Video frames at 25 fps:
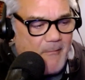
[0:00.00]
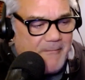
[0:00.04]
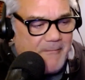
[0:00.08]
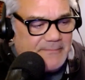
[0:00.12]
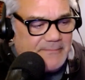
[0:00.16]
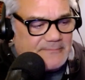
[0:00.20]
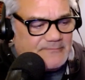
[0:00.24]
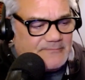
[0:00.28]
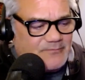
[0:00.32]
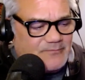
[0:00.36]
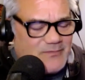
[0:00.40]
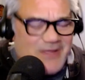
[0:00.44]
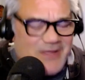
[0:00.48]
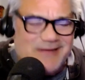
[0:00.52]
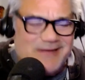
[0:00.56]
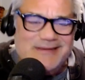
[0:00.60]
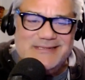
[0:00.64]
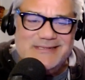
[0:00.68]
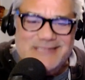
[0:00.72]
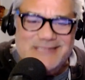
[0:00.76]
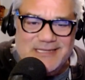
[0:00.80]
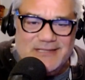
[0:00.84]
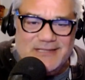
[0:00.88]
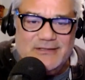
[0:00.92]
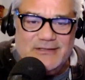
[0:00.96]
I'm kind of
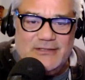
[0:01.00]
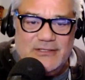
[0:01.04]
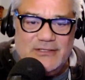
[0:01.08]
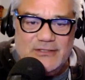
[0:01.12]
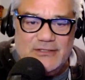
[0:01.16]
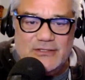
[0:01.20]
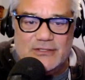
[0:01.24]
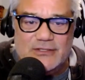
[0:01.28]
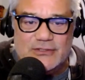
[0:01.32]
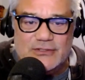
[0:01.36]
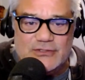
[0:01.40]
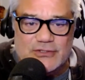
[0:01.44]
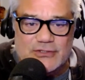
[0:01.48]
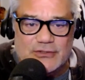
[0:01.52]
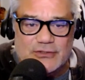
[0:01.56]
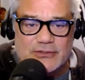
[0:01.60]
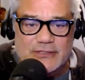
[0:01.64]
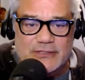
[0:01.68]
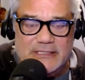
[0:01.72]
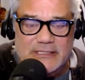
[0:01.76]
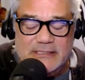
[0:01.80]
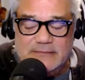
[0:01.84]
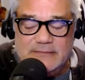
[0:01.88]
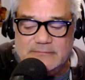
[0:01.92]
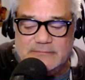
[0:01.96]
telling you the
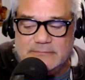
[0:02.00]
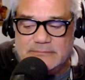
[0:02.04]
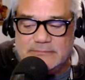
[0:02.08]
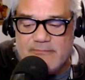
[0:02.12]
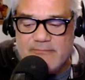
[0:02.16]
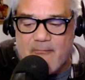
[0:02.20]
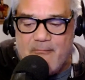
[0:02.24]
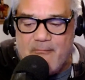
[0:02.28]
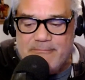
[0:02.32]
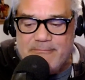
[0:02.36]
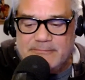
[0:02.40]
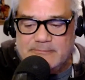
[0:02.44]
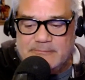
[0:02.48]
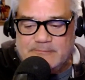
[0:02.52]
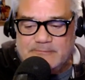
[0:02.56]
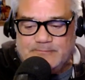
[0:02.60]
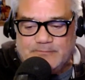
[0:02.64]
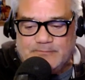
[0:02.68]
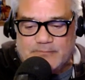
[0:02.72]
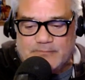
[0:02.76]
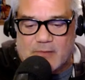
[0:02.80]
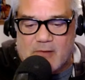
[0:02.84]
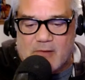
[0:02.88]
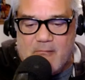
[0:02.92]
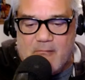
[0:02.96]
journey,
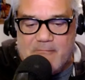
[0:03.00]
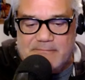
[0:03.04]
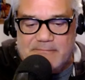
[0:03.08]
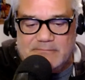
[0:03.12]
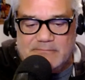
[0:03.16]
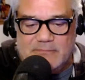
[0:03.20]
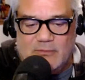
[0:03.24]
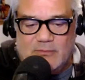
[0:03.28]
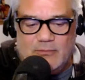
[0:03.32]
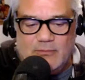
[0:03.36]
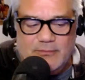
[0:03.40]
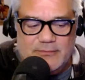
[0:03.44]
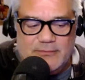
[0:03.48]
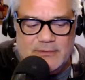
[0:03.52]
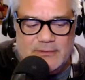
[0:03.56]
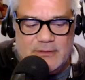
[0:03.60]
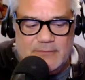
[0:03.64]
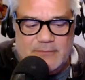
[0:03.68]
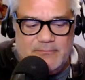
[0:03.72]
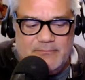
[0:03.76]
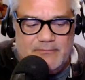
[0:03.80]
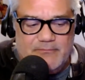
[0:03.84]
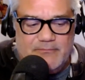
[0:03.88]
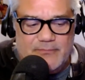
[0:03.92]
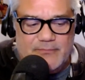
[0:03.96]
but
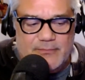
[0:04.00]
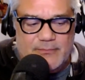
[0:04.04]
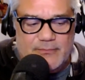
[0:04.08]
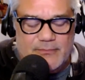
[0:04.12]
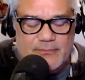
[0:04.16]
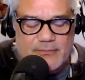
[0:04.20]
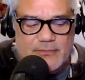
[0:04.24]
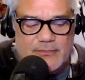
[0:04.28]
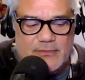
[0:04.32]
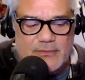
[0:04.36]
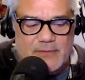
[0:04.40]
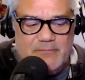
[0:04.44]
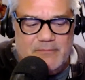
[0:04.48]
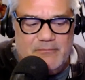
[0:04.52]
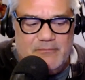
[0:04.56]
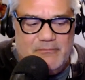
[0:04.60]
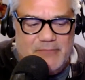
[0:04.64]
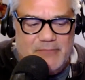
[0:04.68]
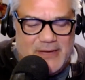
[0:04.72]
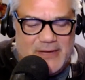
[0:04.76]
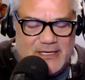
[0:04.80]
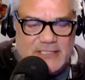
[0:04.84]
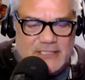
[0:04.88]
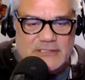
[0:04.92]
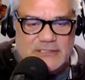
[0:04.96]
the
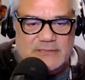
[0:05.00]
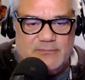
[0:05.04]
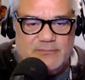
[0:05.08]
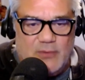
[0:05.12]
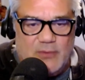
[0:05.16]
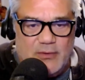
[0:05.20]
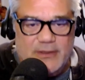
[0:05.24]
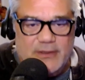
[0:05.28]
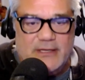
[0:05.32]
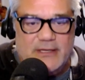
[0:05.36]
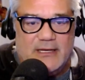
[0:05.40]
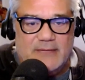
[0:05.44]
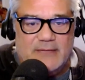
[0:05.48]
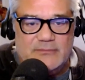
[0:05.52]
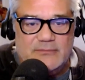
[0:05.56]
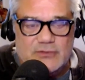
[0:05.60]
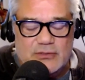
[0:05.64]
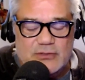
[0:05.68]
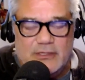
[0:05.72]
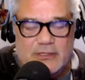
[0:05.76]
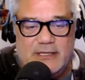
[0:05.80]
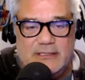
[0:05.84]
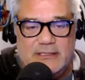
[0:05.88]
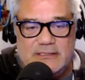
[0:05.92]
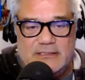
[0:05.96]
biggest point I'm
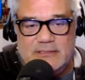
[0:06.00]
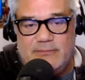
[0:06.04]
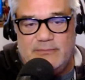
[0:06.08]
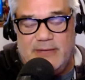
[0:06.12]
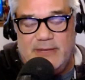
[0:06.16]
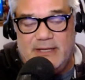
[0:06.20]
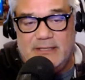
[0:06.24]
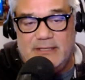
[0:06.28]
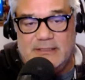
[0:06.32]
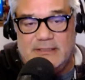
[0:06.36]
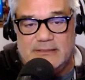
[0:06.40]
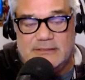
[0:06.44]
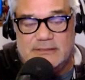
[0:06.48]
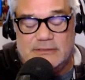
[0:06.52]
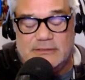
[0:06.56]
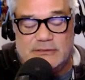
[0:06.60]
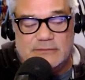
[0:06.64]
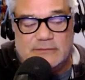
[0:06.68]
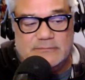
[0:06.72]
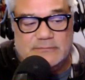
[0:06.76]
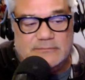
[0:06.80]
trying to make is